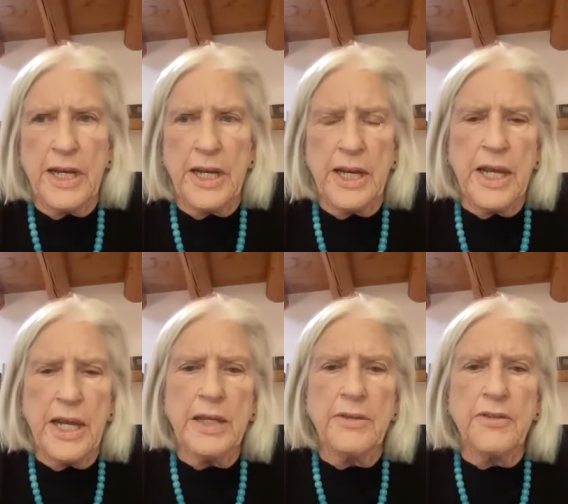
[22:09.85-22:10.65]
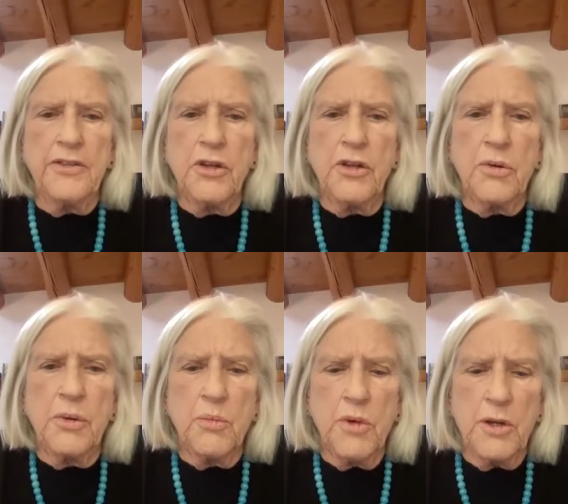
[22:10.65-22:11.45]
And so at one point,
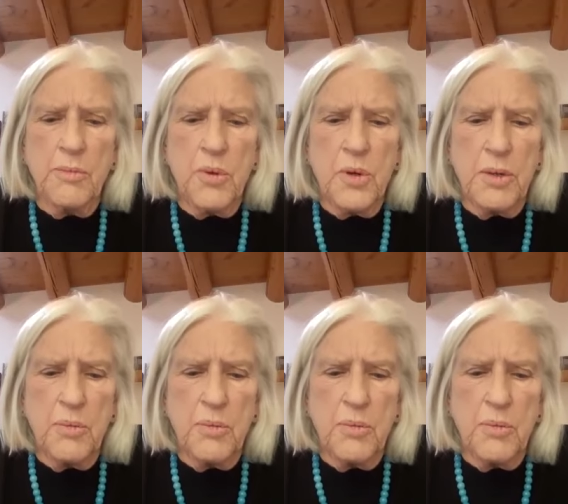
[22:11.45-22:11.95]
one of